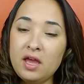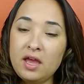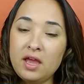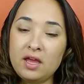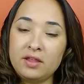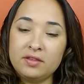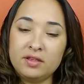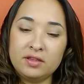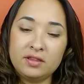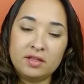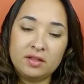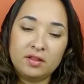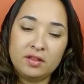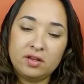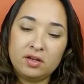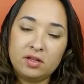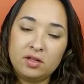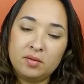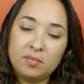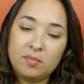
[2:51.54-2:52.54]
and then the
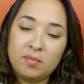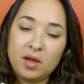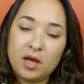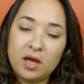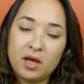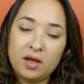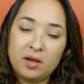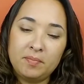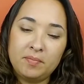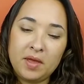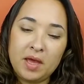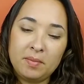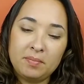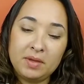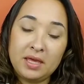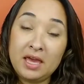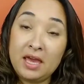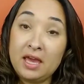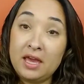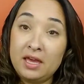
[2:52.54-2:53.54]
little
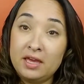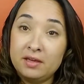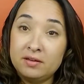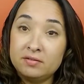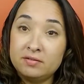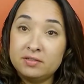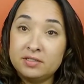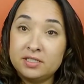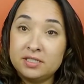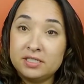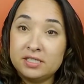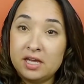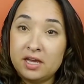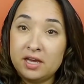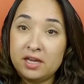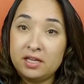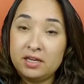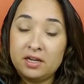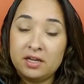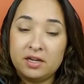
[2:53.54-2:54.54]
MK
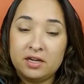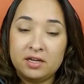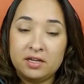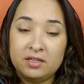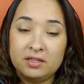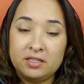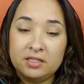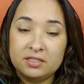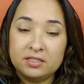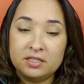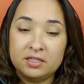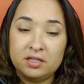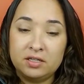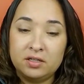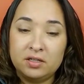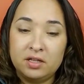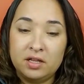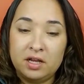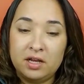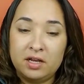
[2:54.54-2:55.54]
design on these
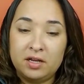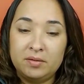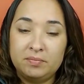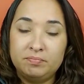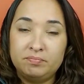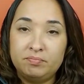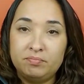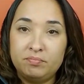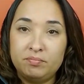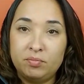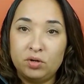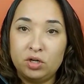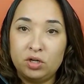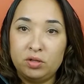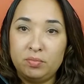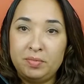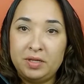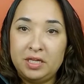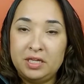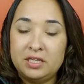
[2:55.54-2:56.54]
little
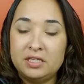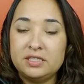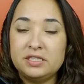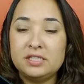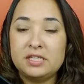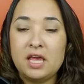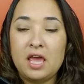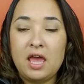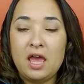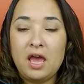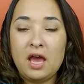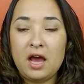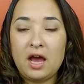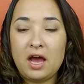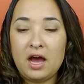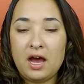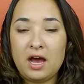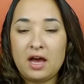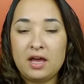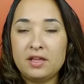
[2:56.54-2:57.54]
pearl beads.
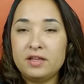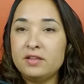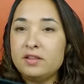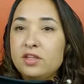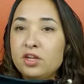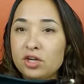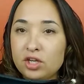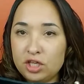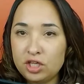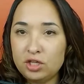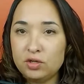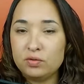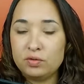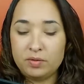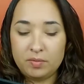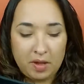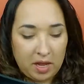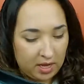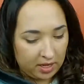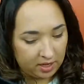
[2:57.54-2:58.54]
They're
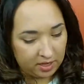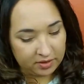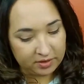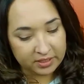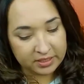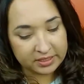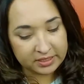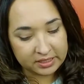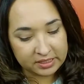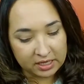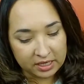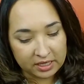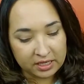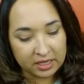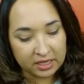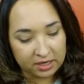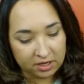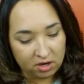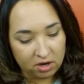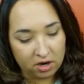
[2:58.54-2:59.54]
cute. These,
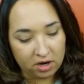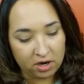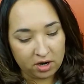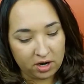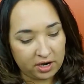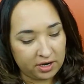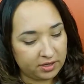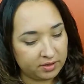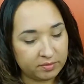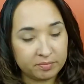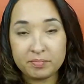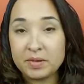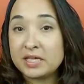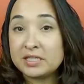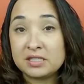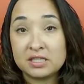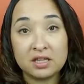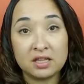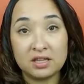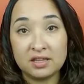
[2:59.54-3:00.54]
again, are
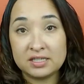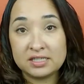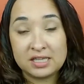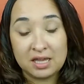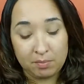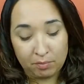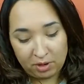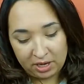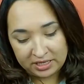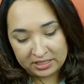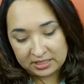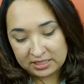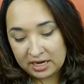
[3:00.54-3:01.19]
basically the same price,